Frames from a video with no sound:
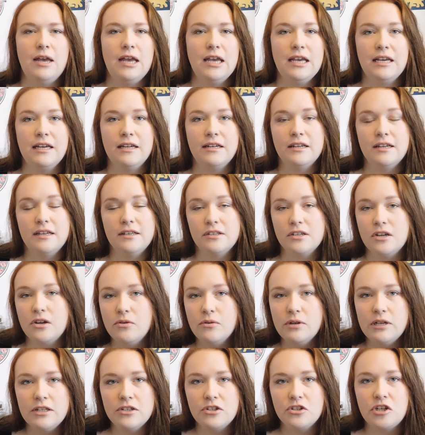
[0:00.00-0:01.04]
And as
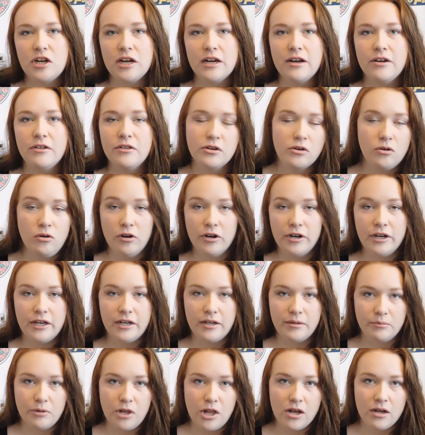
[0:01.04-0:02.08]
always, check out the
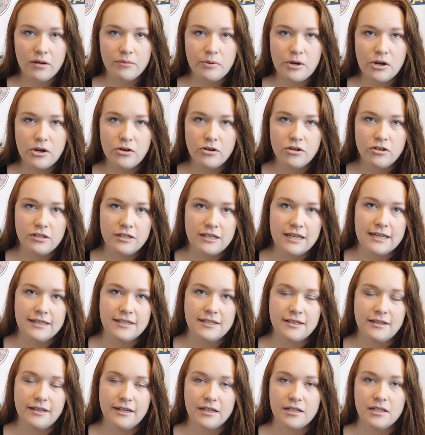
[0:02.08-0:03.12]
coordinating blog post
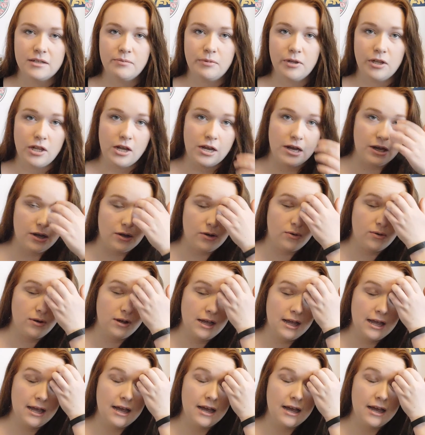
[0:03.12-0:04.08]
that's linked below.